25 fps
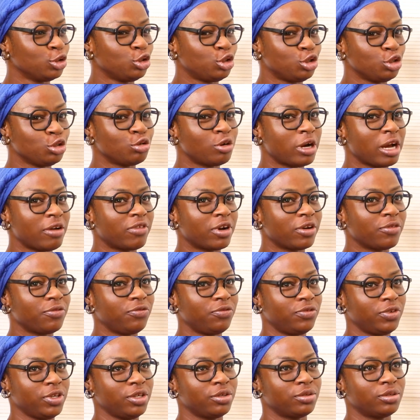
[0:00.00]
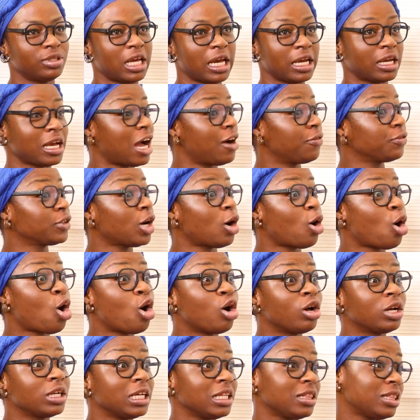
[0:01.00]
Do you ever feel like, after
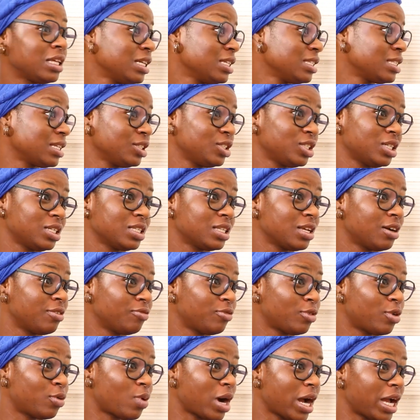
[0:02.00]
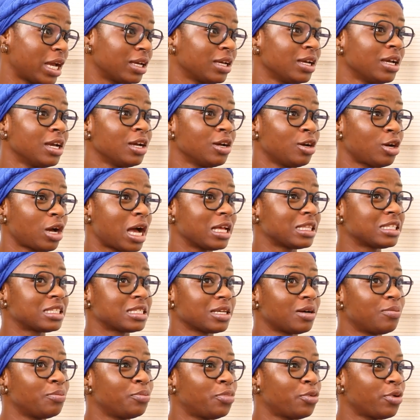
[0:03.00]
all the things that she has done for Y, at
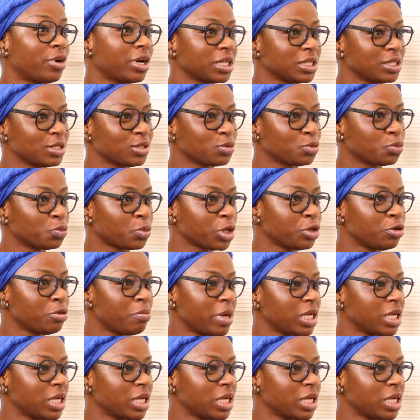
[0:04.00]
some point when you